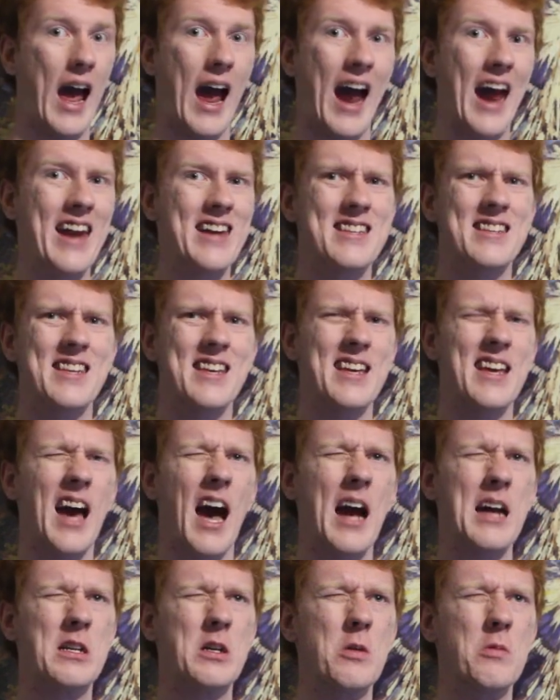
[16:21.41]
And
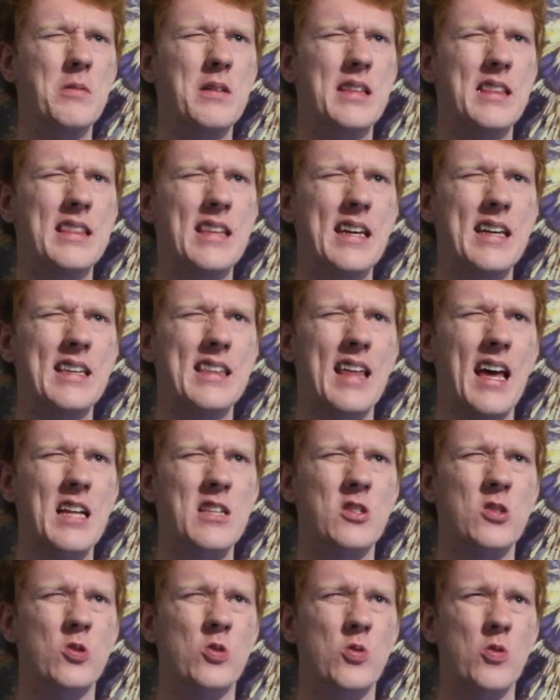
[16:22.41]
I don't think
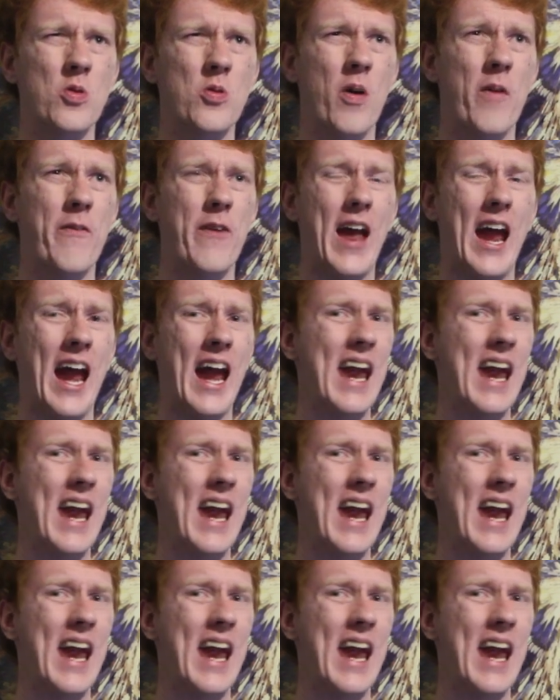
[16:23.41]
that's true of